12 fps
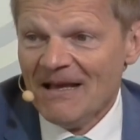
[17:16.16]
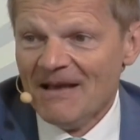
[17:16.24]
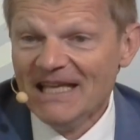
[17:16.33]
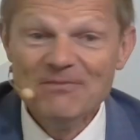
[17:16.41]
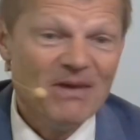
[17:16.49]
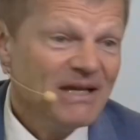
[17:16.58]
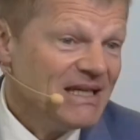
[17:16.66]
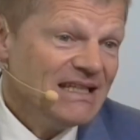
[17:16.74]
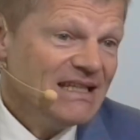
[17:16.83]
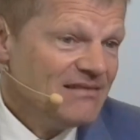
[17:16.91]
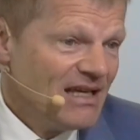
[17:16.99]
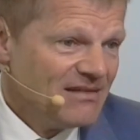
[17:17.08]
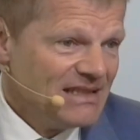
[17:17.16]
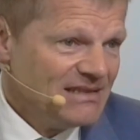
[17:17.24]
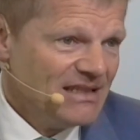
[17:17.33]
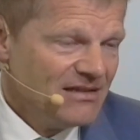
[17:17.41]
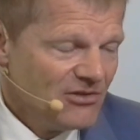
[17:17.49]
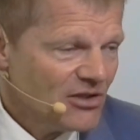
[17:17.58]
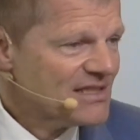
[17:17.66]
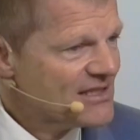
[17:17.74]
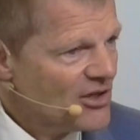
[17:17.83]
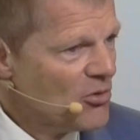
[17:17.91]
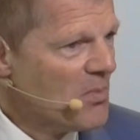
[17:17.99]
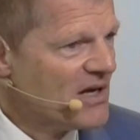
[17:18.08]
It may be not
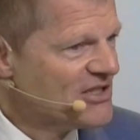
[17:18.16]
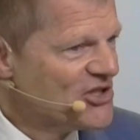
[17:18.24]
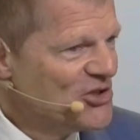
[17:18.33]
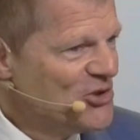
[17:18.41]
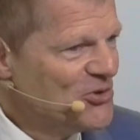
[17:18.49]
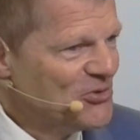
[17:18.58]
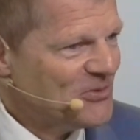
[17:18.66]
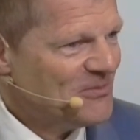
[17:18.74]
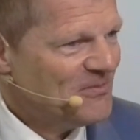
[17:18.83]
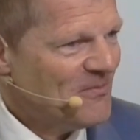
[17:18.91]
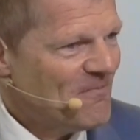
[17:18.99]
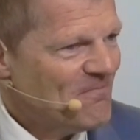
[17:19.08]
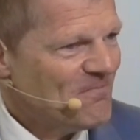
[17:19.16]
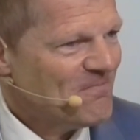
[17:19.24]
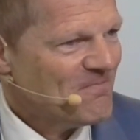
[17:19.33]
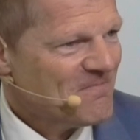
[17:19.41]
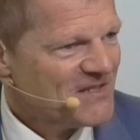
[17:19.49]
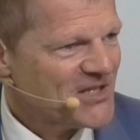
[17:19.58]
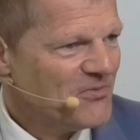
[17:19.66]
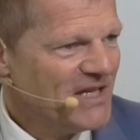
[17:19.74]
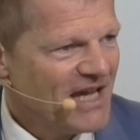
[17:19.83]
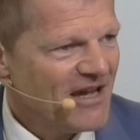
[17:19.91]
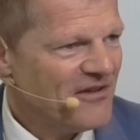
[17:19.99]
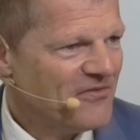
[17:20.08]
so much new. So we
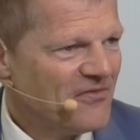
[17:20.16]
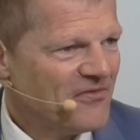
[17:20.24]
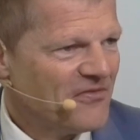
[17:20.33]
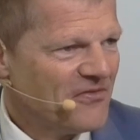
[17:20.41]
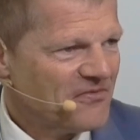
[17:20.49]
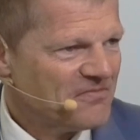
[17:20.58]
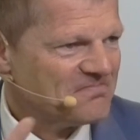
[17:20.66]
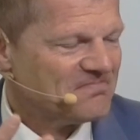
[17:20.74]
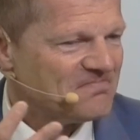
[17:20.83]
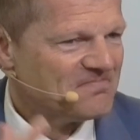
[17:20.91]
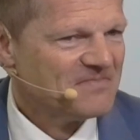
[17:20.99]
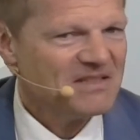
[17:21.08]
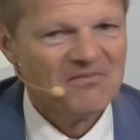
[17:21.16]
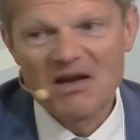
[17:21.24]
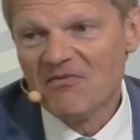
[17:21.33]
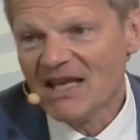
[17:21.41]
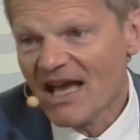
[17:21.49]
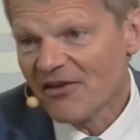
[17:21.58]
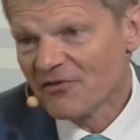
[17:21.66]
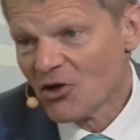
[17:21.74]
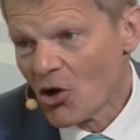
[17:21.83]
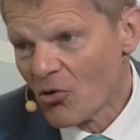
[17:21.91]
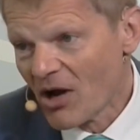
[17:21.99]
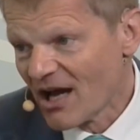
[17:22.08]
have
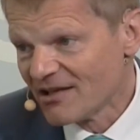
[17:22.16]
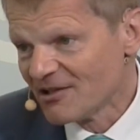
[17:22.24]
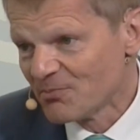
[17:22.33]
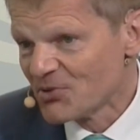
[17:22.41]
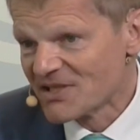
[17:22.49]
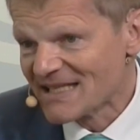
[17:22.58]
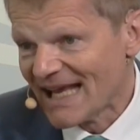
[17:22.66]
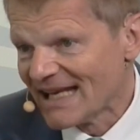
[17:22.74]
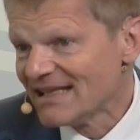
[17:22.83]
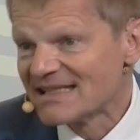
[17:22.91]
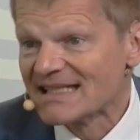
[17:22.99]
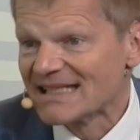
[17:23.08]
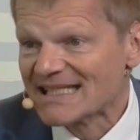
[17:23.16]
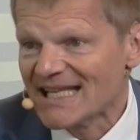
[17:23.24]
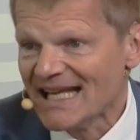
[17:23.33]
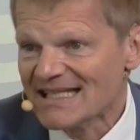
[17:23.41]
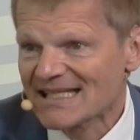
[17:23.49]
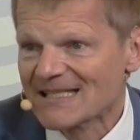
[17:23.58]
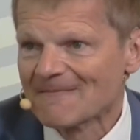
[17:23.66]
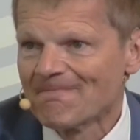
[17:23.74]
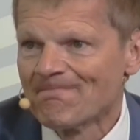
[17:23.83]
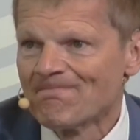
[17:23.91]
no 100% success.